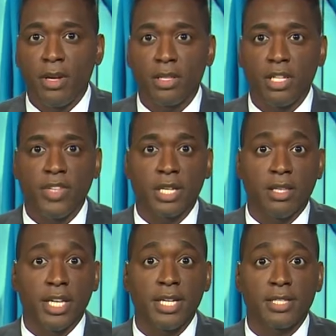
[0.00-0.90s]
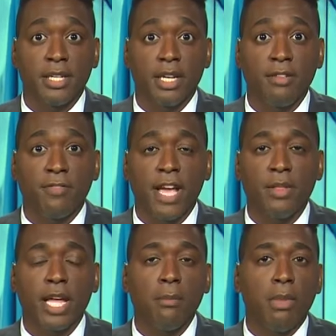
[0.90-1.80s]
A Cleveland Clinic study
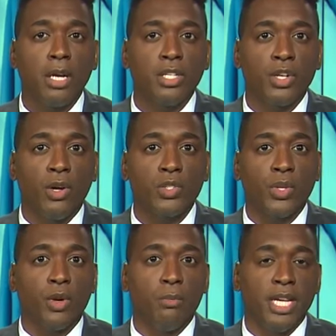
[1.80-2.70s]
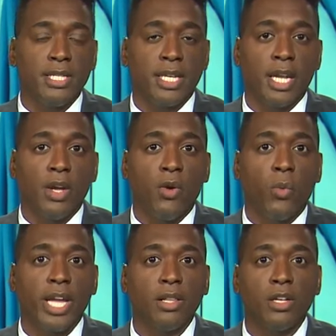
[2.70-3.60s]
found that among adults with obesity, weight